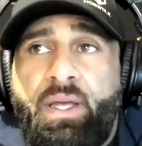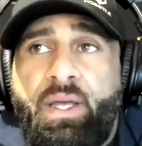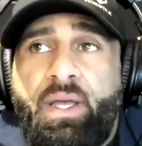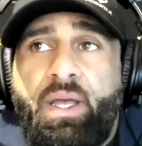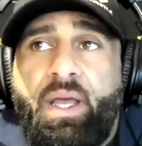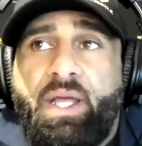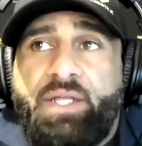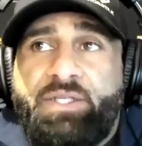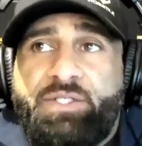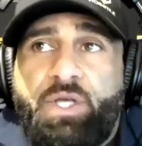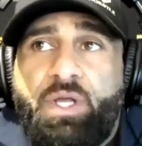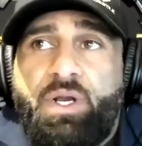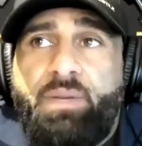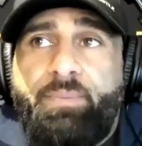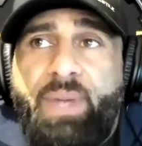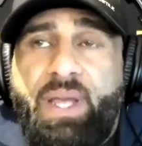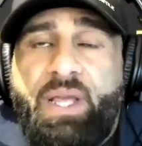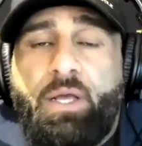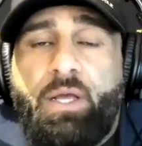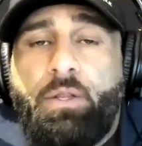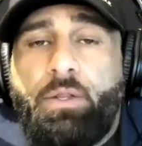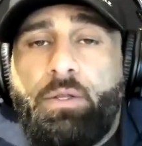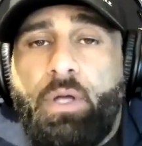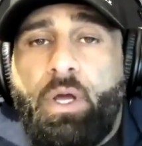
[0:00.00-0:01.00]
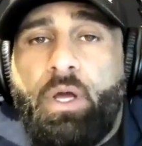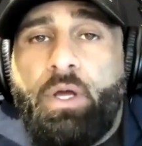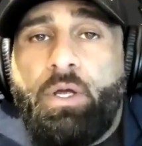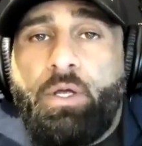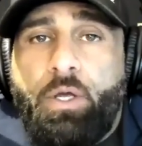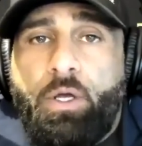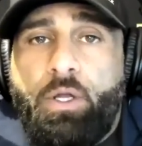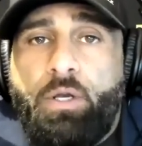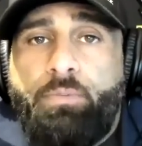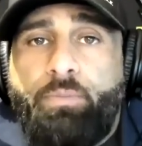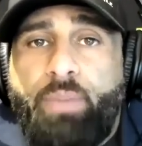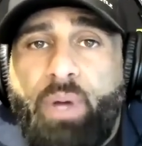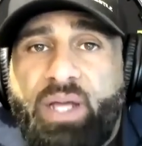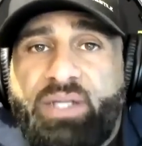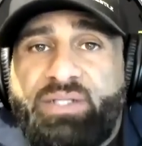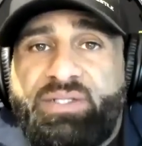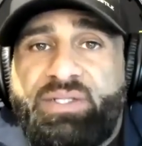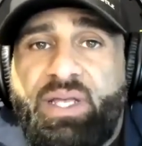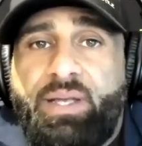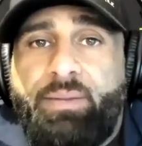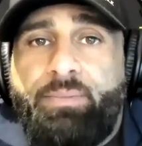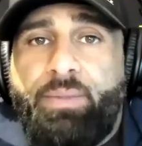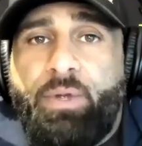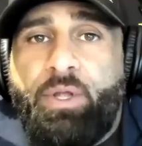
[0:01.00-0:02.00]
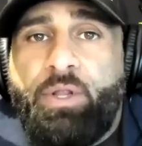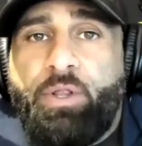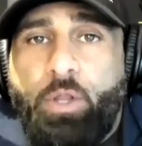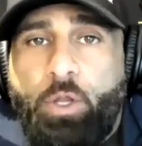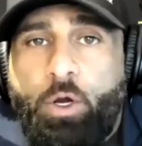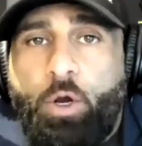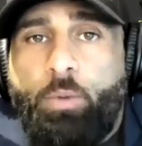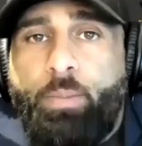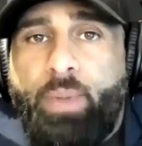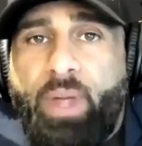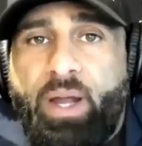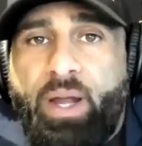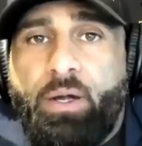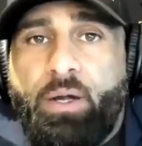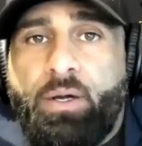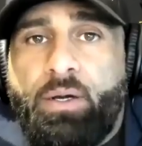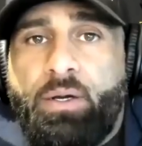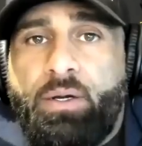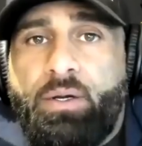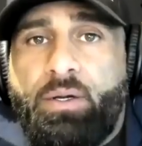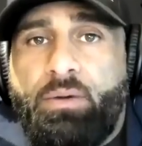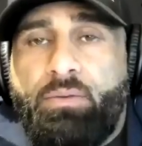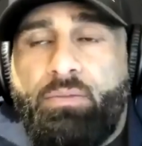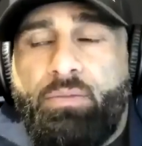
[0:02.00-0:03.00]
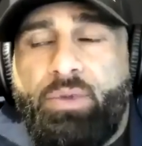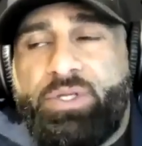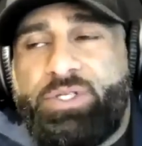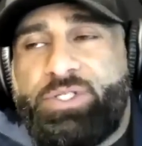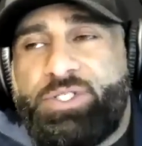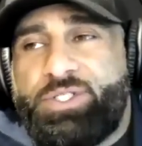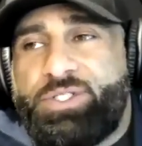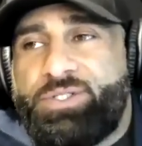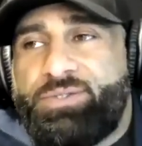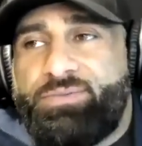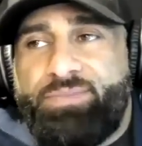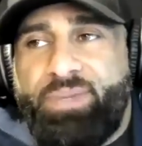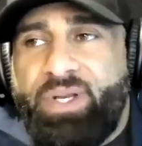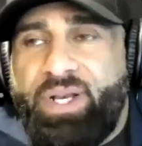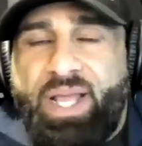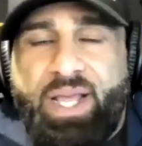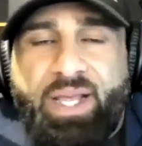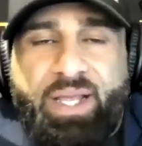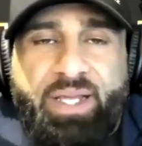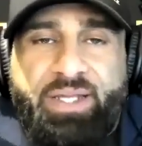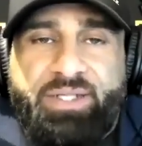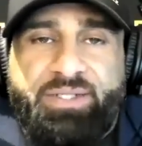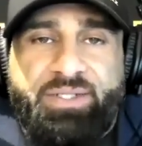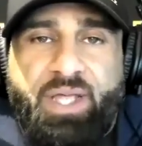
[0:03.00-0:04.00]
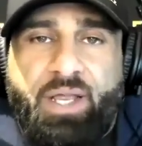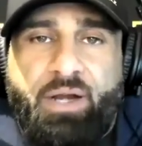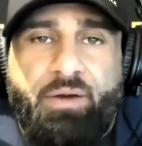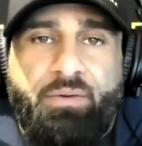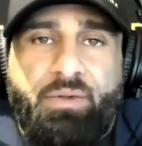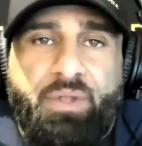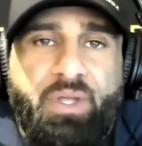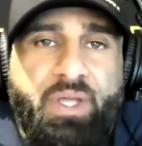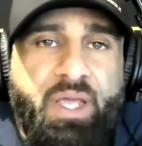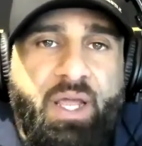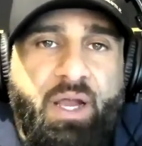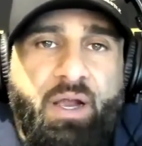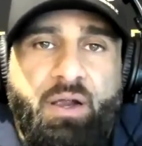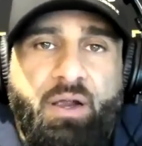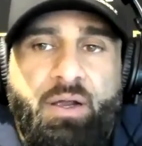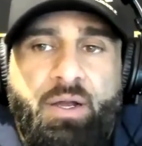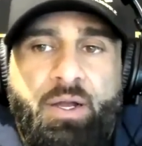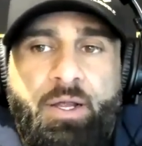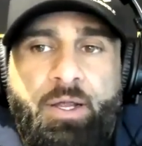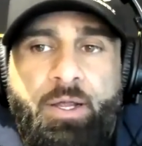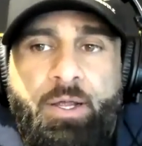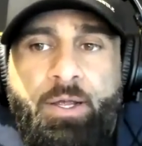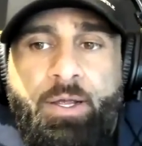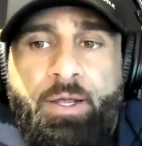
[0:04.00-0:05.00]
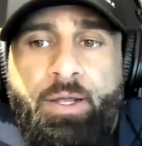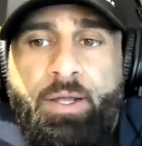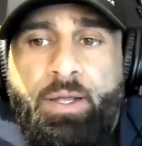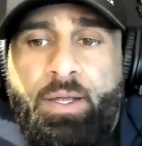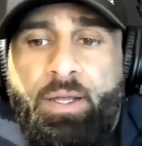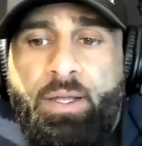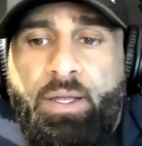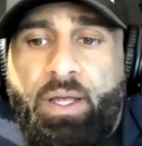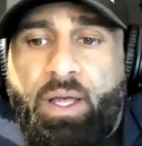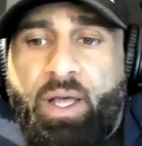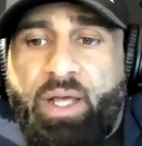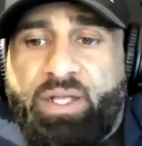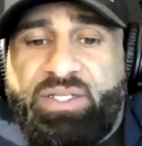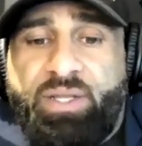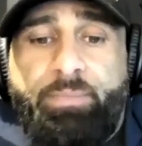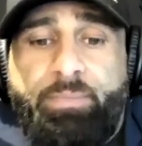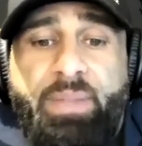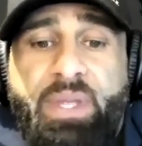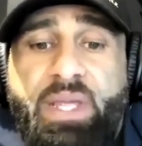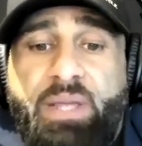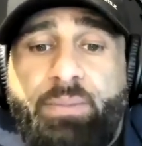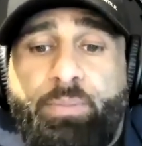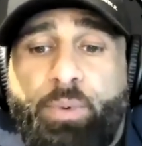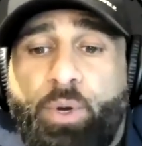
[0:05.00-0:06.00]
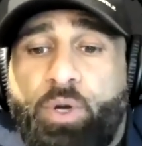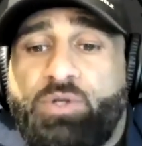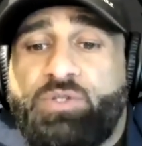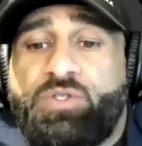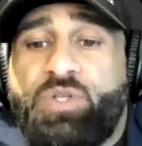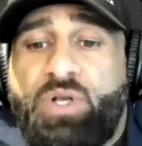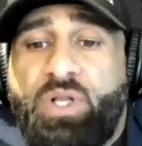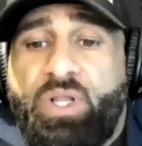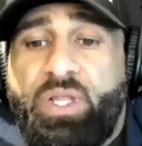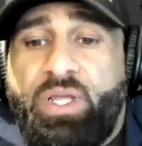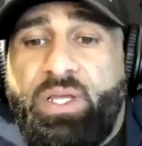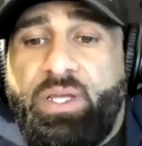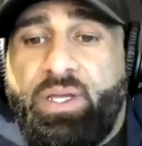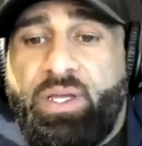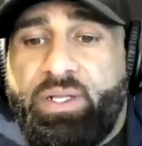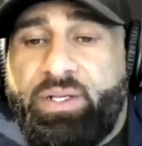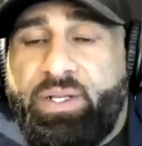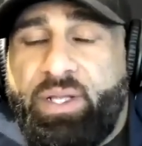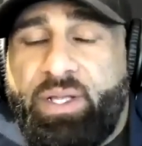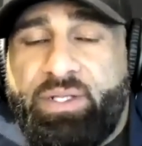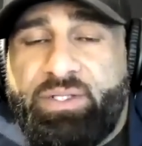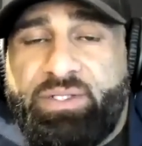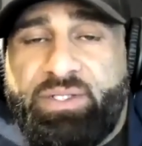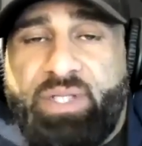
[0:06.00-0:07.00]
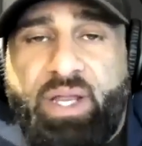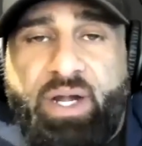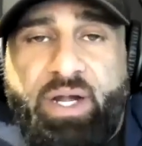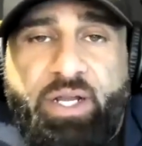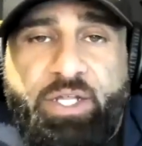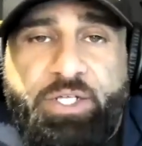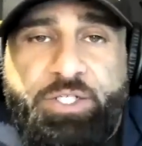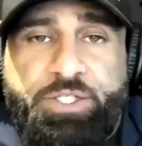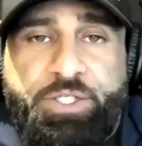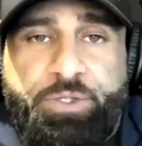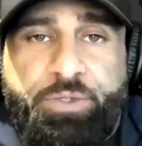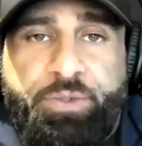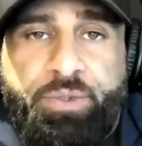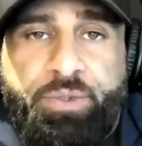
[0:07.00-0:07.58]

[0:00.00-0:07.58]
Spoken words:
It's going to make a good bicep a little better, which in that case, I don't really care. To me personally, it's not an issue.